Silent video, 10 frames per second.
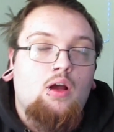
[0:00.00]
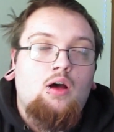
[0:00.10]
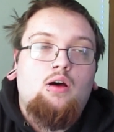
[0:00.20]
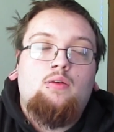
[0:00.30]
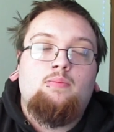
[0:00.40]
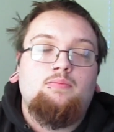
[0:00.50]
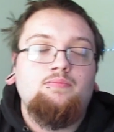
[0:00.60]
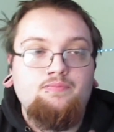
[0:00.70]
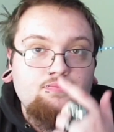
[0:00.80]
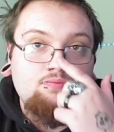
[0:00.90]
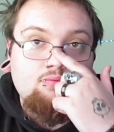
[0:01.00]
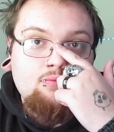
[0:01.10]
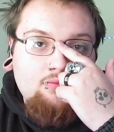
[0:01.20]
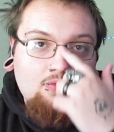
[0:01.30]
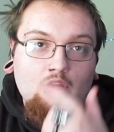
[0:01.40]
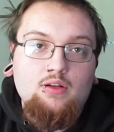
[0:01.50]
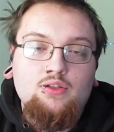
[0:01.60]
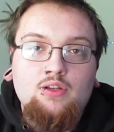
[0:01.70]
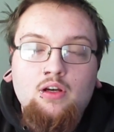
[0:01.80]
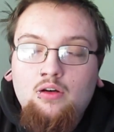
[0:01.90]
Um,
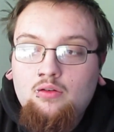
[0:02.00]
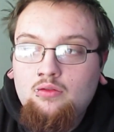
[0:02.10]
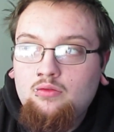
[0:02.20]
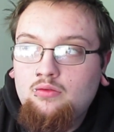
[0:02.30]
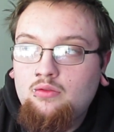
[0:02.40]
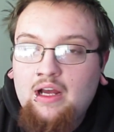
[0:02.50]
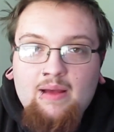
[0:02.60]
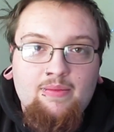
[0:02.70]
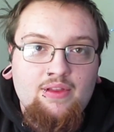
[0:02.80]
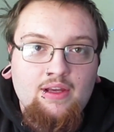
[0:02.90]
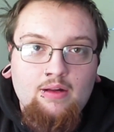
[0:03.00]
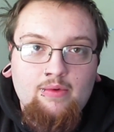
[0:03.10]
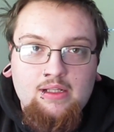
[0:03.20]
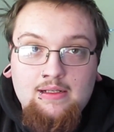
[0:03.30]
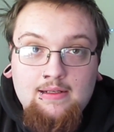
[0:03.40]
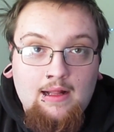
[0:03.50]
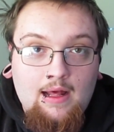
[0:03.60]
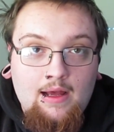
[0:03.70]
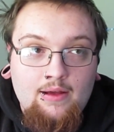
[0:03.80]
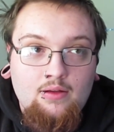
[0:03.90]
so I've been thinking about this a
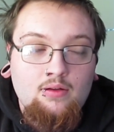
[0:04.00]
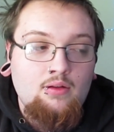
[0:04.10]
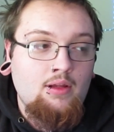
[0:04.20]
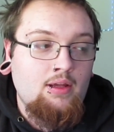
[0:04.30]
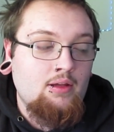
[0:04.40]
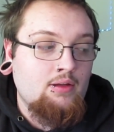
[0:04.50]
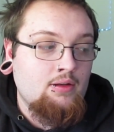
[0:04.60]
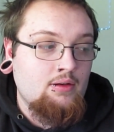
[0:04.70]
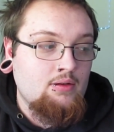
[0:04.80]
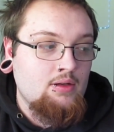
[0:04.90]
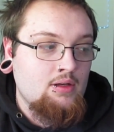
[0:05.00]
lot, and